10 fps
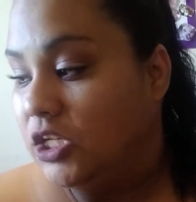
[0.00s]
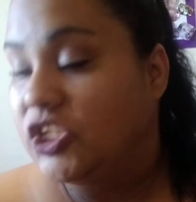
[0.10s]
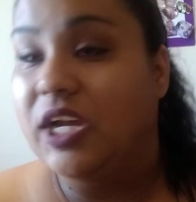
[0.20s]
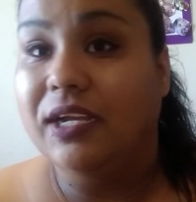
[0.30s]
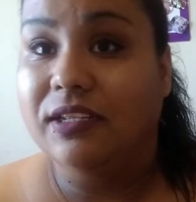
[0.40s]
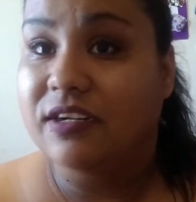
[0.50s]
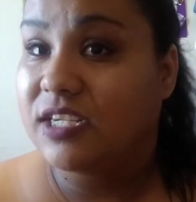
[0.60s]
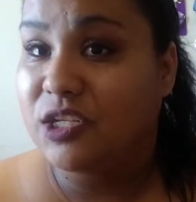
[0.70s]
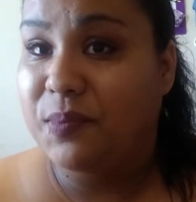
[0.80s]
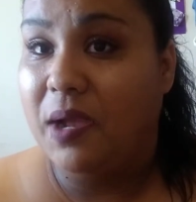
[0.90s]
check their
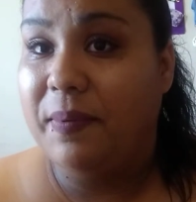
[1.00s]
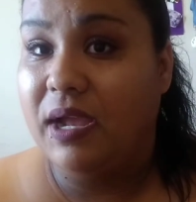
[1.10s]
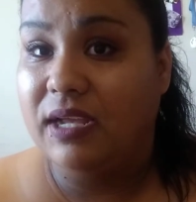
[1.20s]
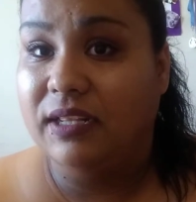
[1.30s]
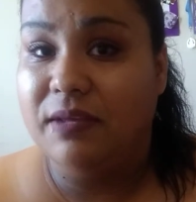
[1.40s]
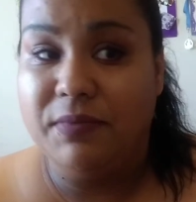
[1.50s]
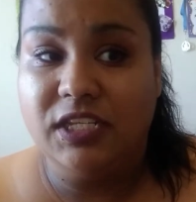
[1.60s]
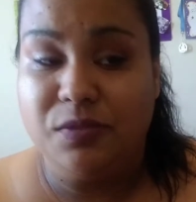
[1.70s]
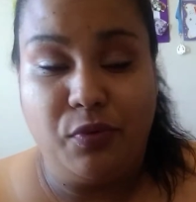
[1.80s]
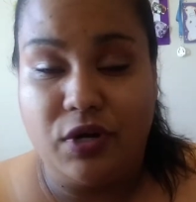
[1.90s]
kids' backpack and they
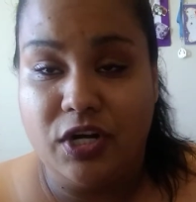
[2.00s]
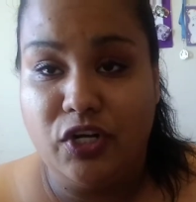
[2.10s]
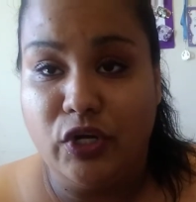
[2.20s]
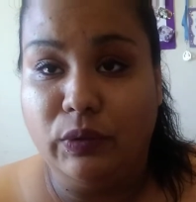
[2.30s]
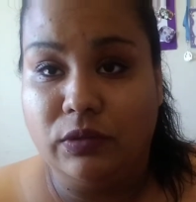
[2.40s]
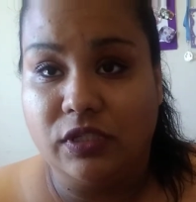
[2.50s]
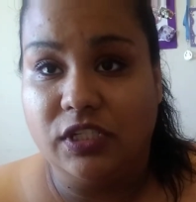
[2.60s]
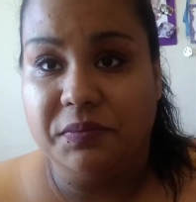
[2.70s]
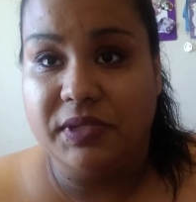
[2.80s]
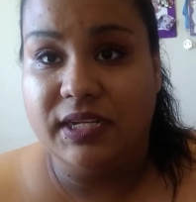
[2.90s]
miss important notes or
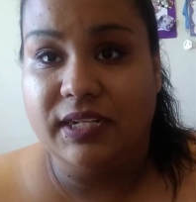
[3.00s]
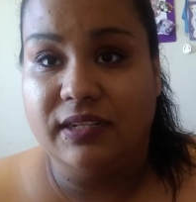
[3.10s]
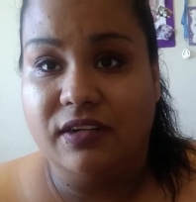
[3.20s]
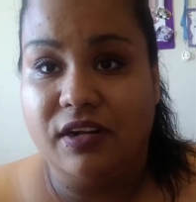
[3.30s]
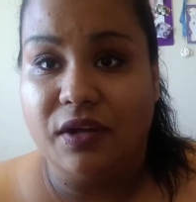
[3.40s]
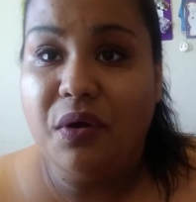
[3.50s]
something, and then they're like,